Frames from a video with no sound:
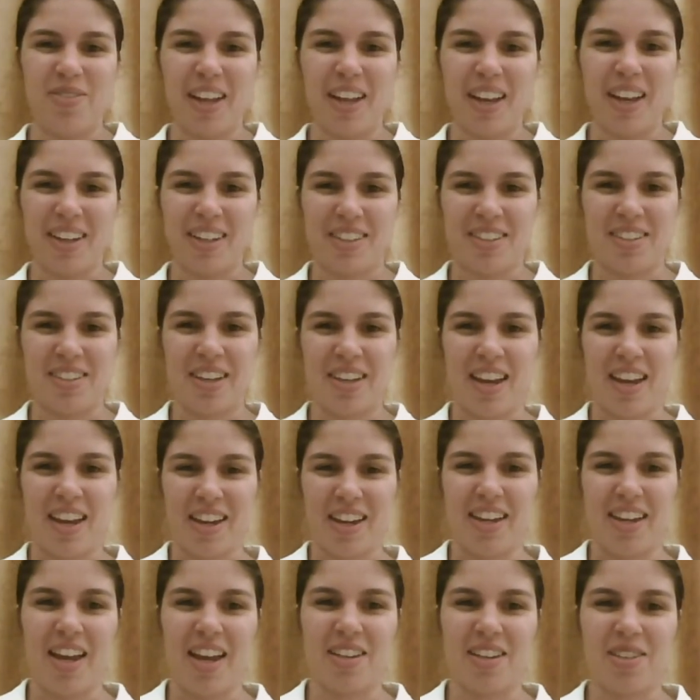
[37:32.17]
like it
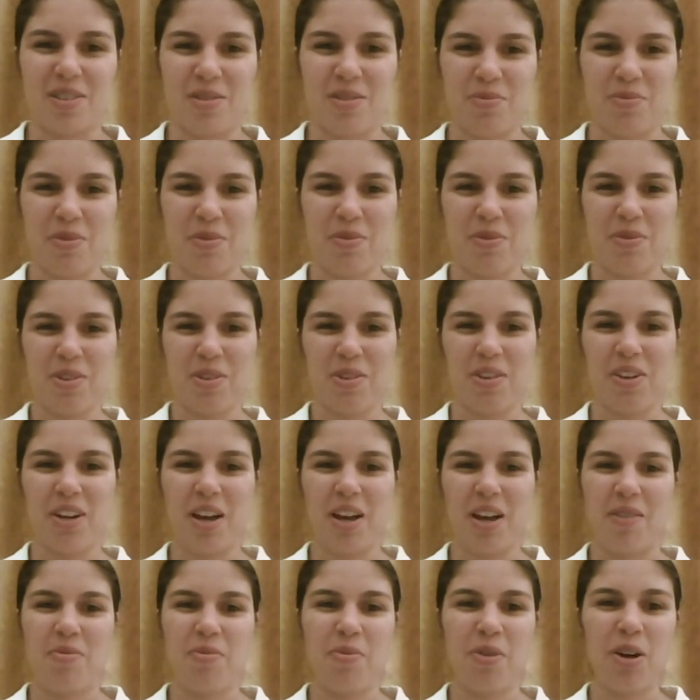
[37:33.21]
has to be good.
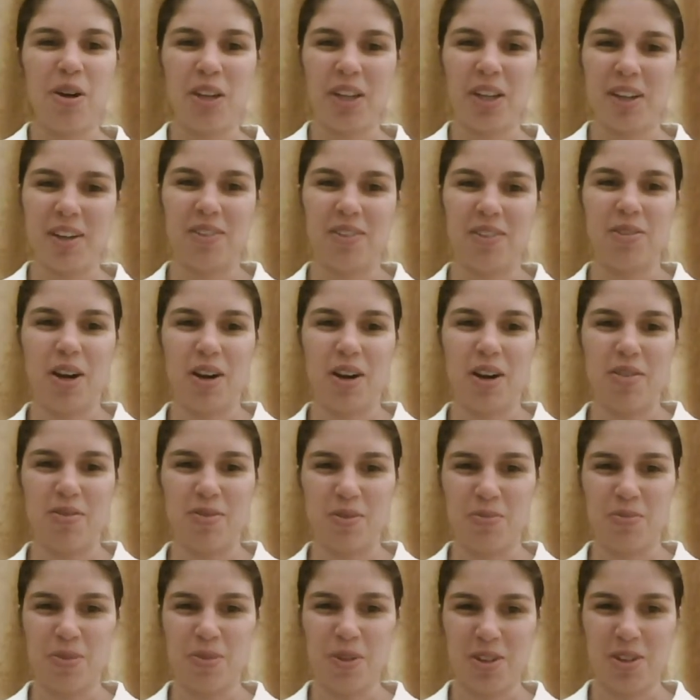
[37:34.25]
I'm working on quite a
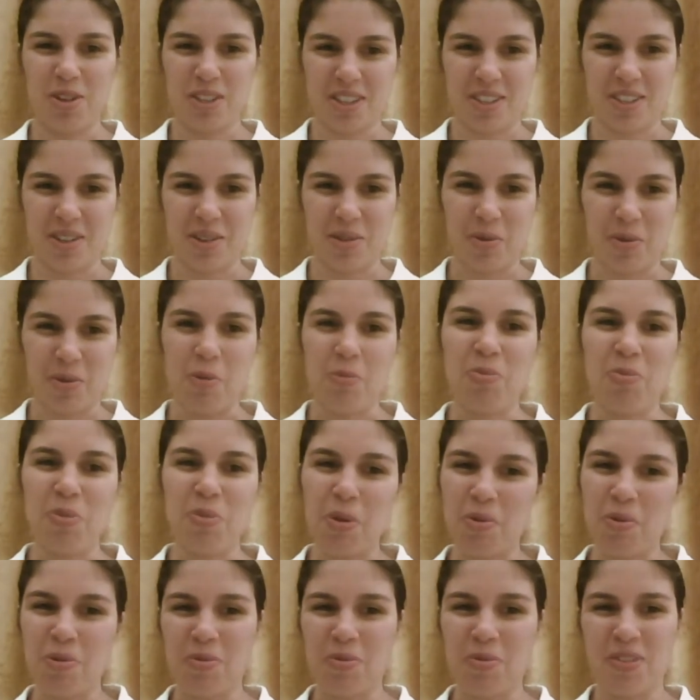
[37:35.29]
few projects at the moment,
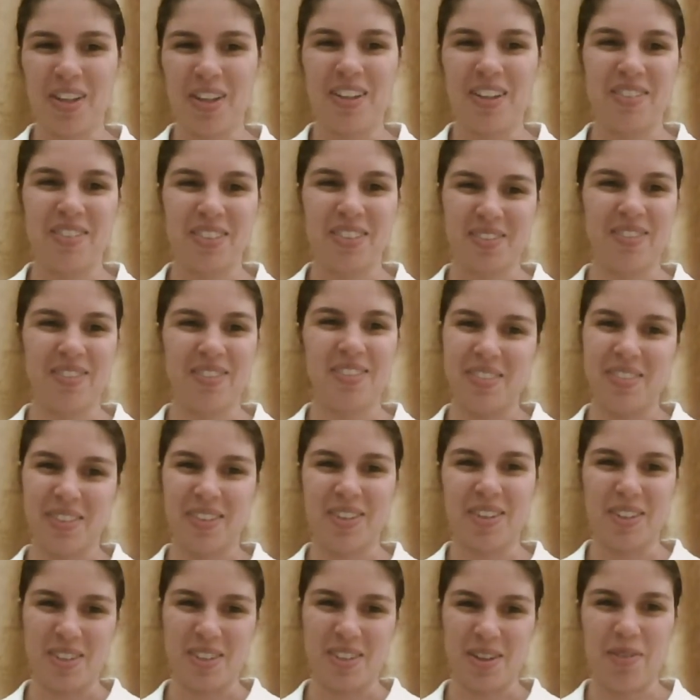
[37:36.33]
probably
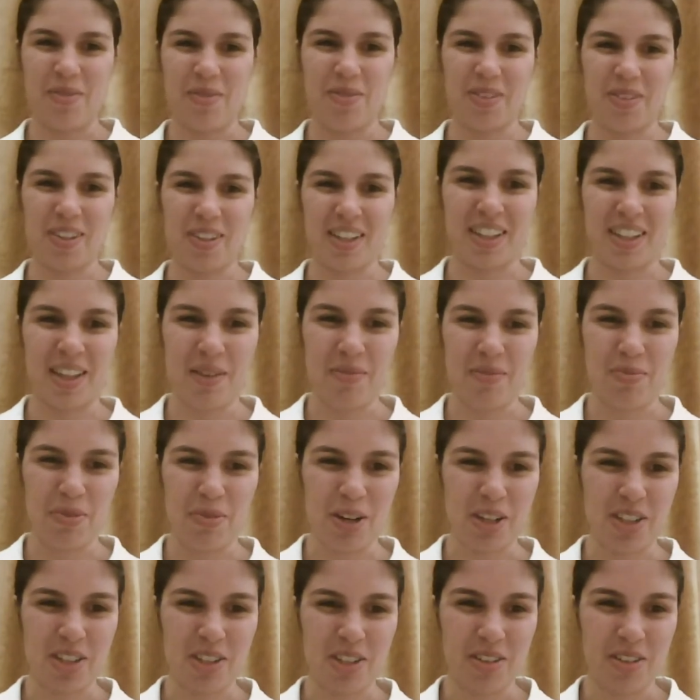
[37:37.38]
because I'm feeling that
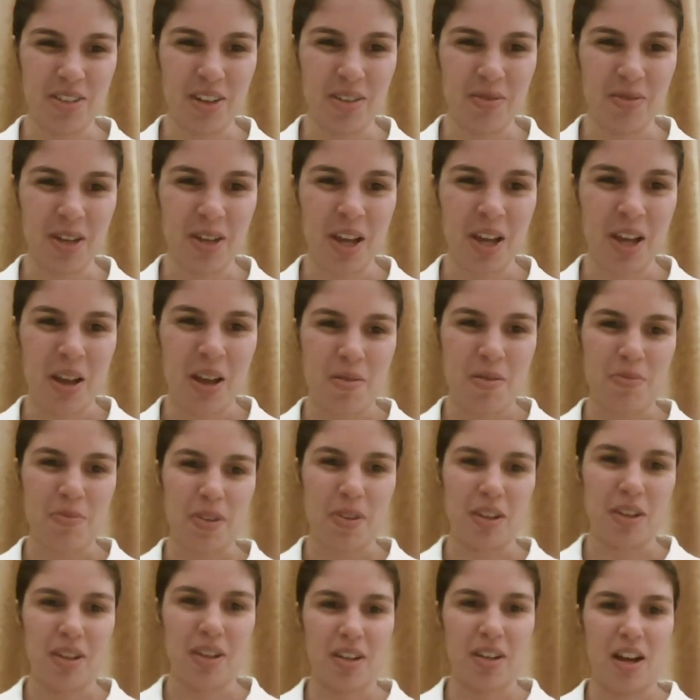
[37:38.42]
pressure.
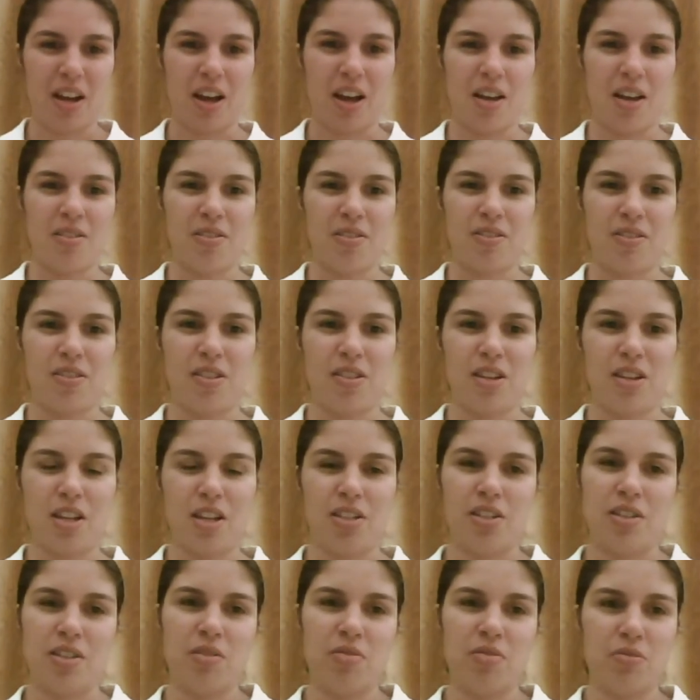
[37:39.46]
But I
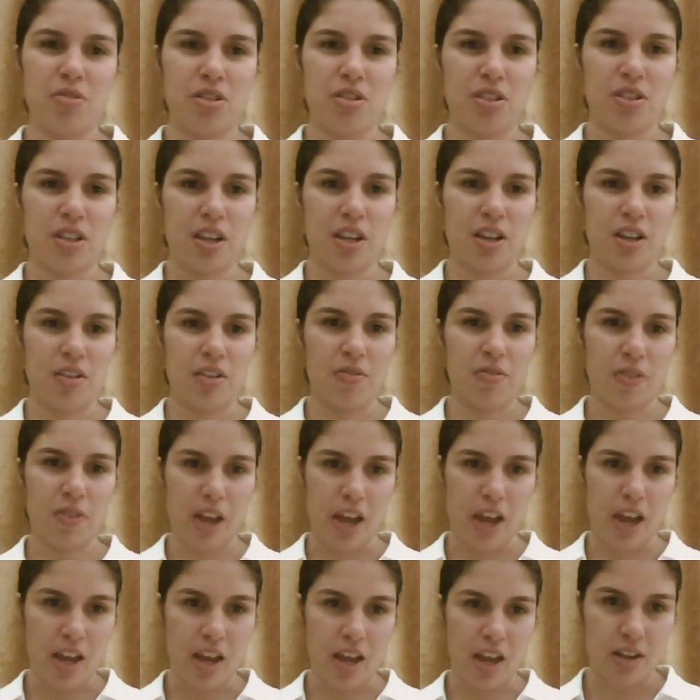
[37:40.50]
did receive
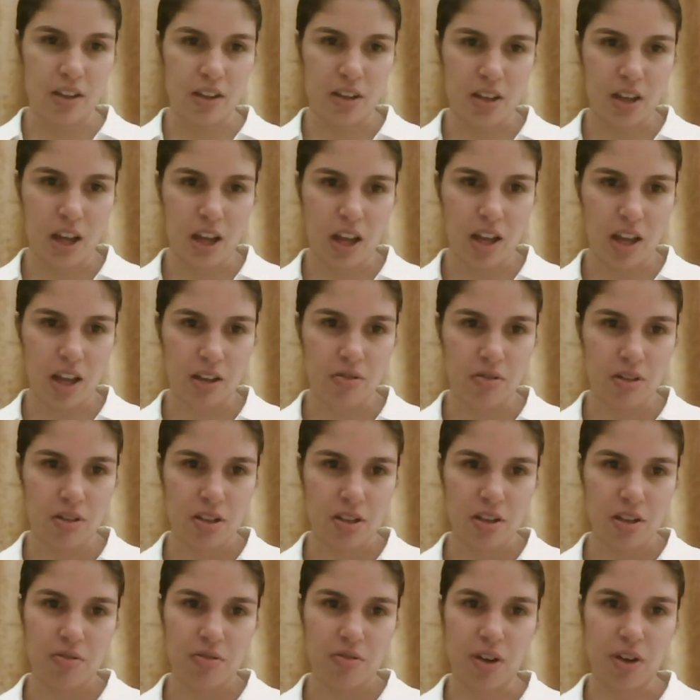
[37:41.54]
a
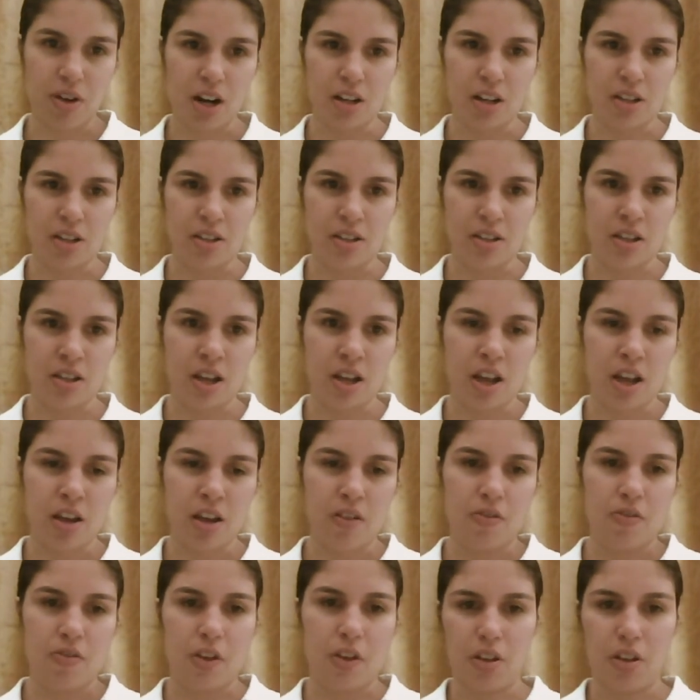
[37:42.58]
Queensland Writers
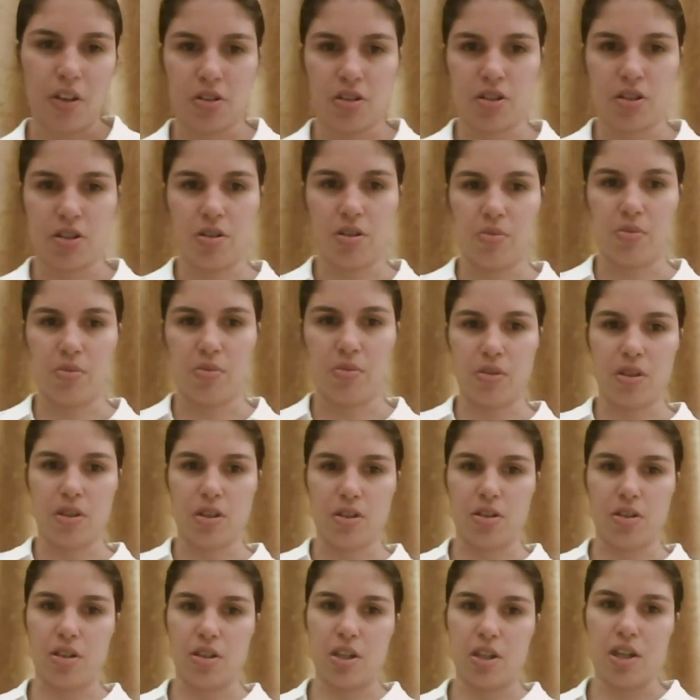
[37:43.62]
Fellowship
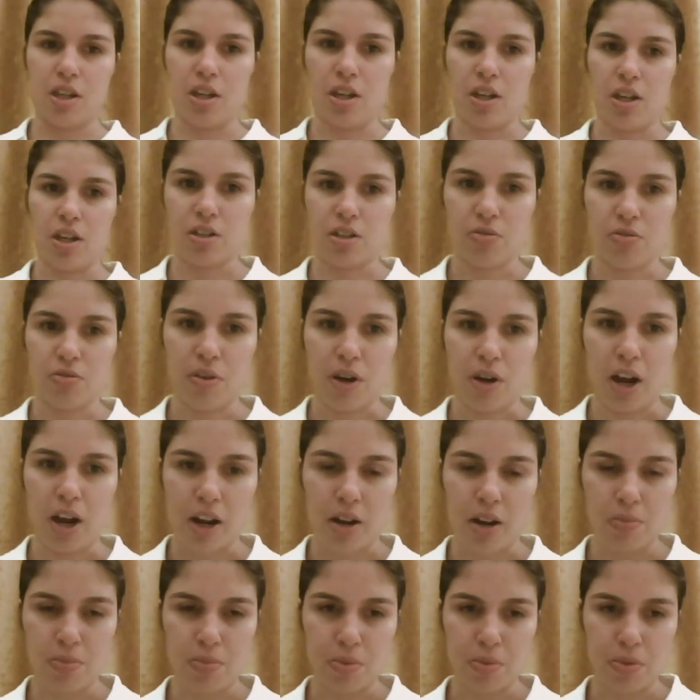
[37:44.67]
this year to write
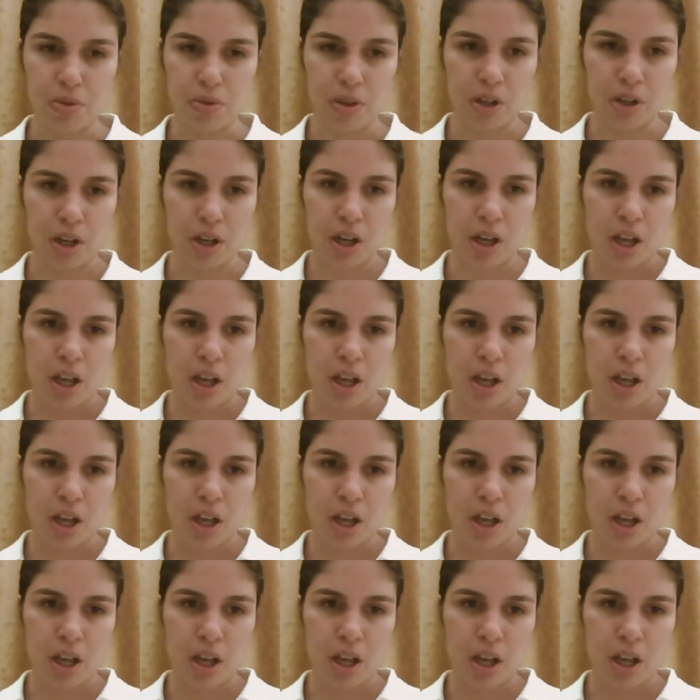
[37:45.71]
a book